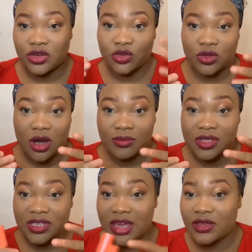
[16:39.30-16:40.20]
comes
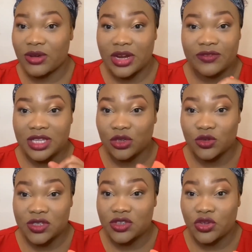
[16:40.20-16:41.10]
together and everything
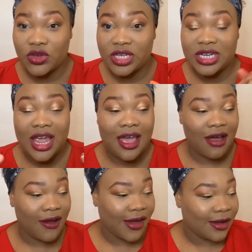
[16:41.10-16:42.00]
looks good.
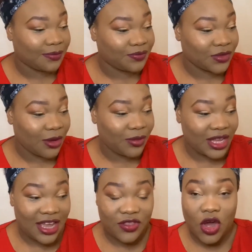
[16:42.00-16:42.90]
But
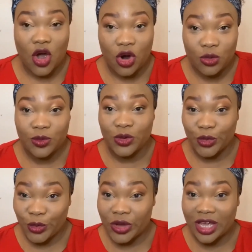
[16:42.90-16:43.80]
yeah, the whole
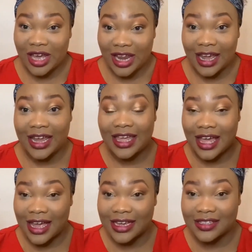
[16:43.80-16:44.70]
look, like,
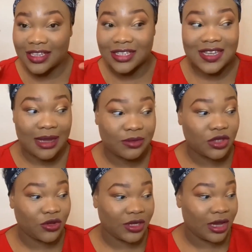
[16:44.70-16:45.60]
guys, is
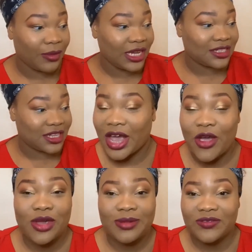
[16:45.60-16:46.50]
absolutely amazing. I
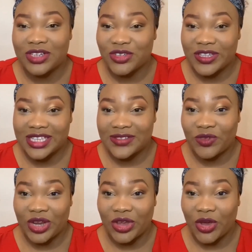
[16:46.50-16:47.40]
hope you've enjoyed this
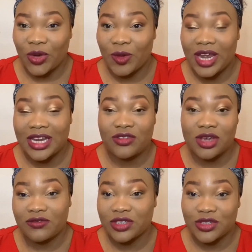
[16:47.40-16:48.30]
video, and if you
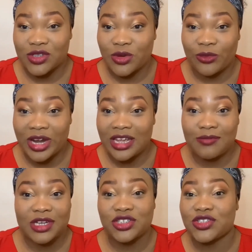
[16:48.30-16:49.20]
haven't done so already,
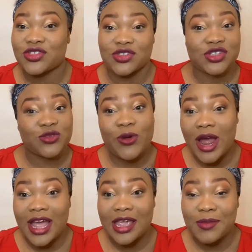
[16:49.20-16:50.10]
make sure to
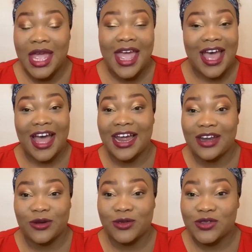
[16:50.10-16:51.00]
subscribe,
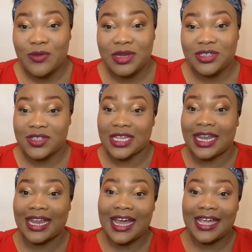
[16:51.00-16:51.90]
and also make sure to
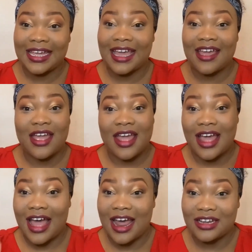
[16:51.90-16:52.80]
like
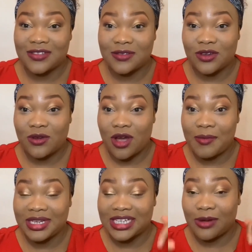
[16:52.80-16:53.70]
and
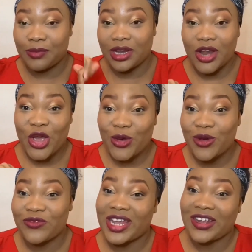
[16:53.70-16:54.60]
comment down below
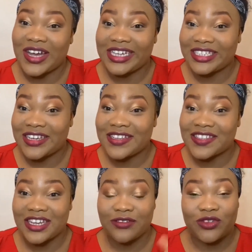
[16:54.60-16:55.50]
of any ideas,
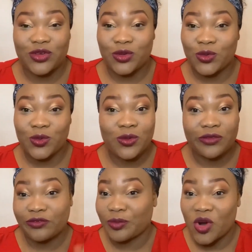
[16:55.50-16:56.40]
and if you
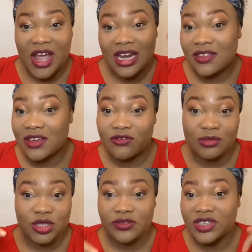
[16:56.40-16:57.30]
bought anything
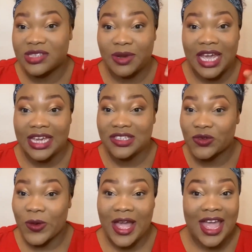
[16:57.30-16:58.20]
from JUVIA'S place
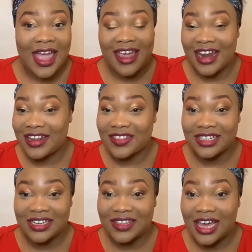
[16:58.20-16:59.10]
or anything
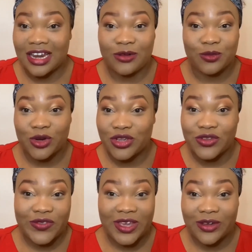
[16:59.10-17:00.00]
like that and what
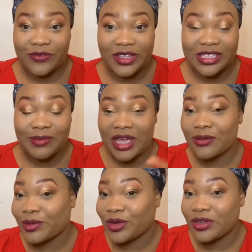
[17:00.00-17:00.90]
you think of this
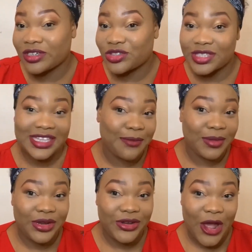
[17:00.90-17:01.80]
makeup look, just let
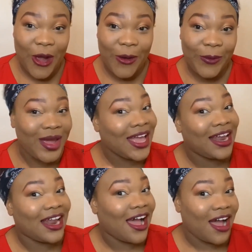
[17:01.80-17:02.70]
me know.
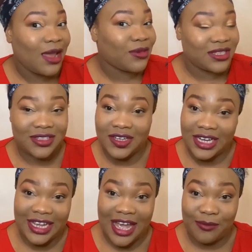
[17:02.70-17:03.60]
I
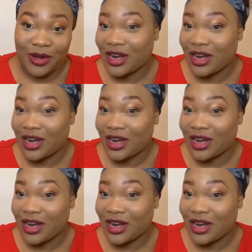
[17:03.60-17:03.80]
personally am